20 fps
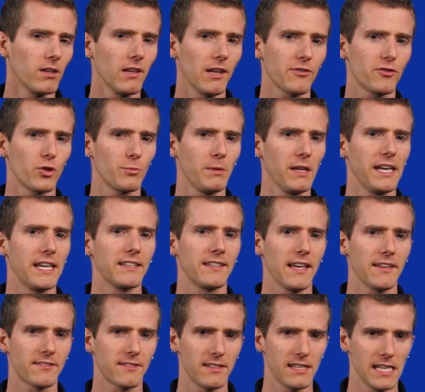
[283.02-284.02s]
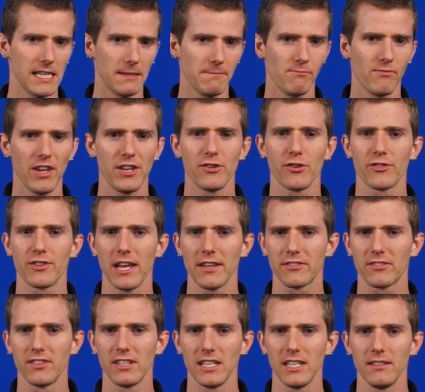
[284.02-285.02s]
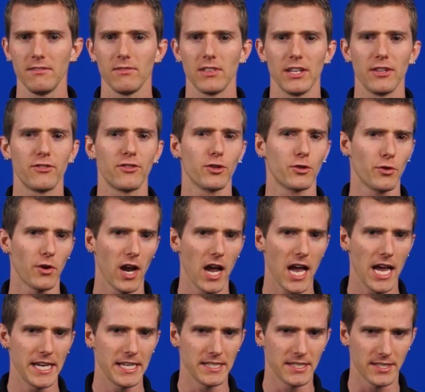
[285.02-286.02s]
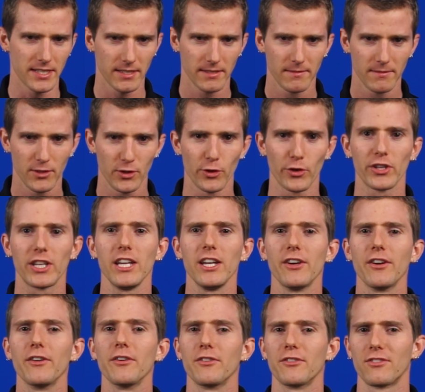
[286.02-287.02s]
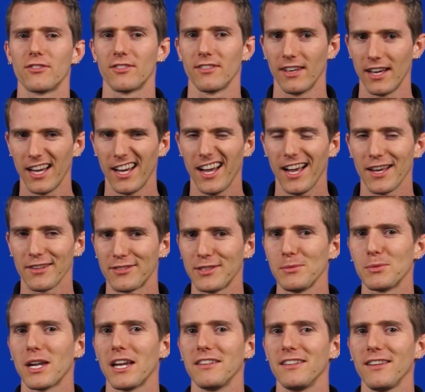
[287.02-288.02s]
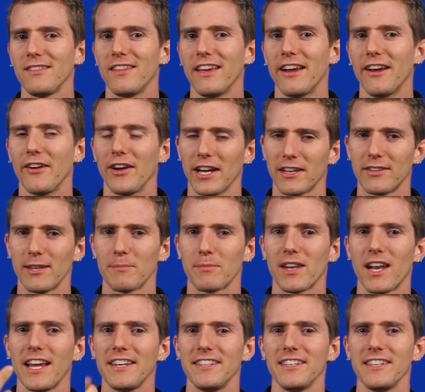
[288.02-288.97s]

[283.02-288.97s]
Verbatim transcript: unless you're playing Destiny. Then your destiny is to grind your gears. Aha, see what I did there? Except that I